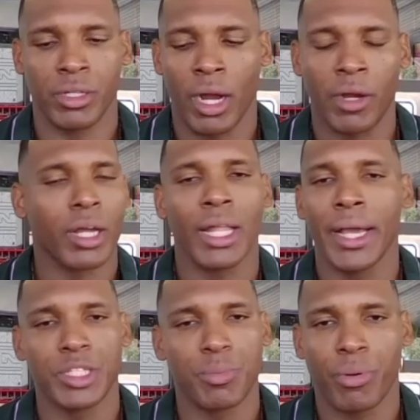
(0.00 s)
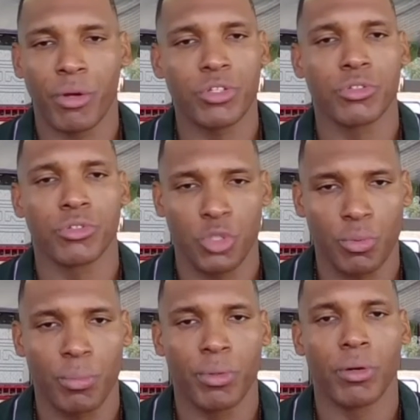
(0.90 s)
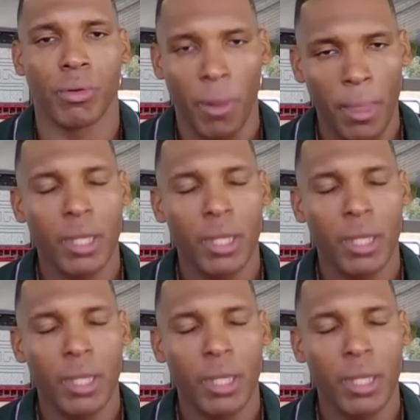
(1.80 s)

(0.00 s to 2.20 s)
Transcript: our client's personal Super Bowl.